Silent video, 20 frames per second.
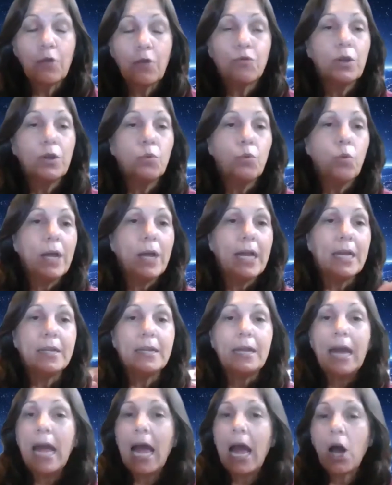every
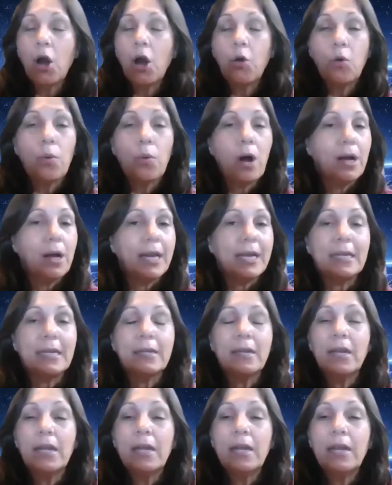when, how, why.
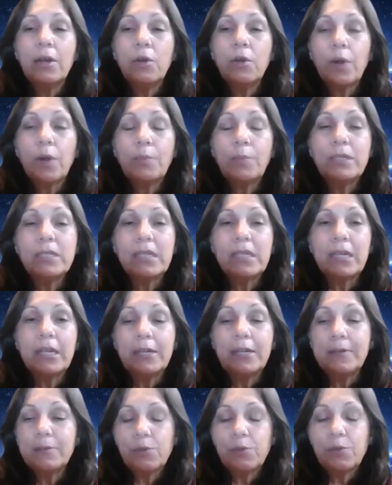
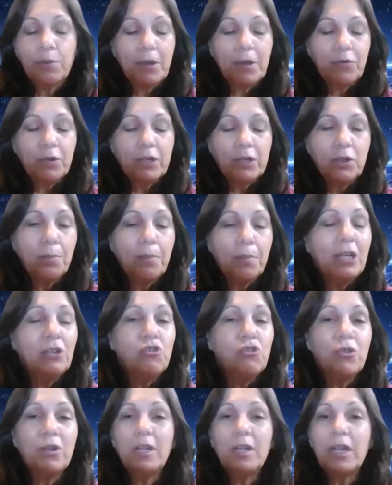Representatives from every
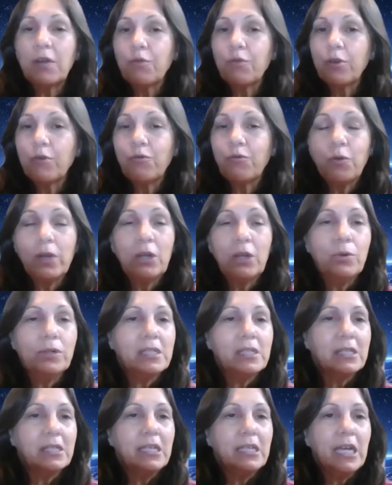dimension, every
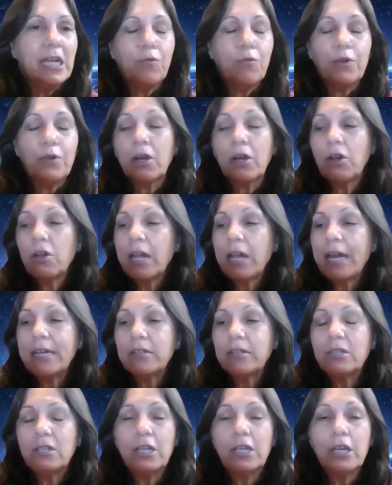frequency, every
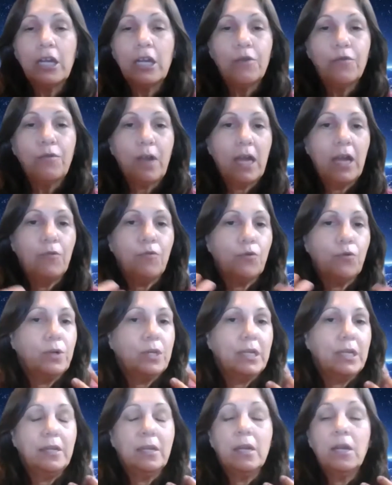collective,
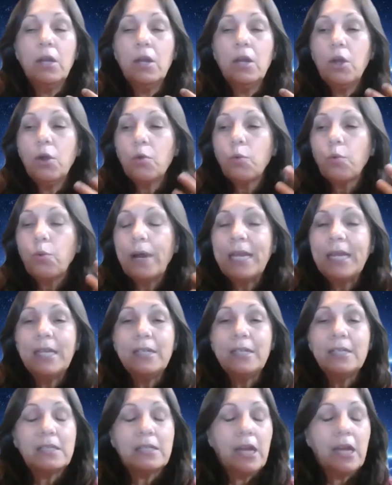every
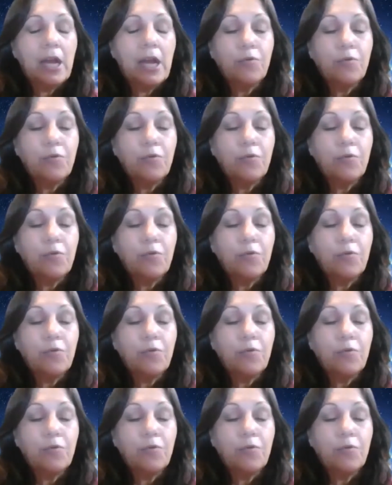race,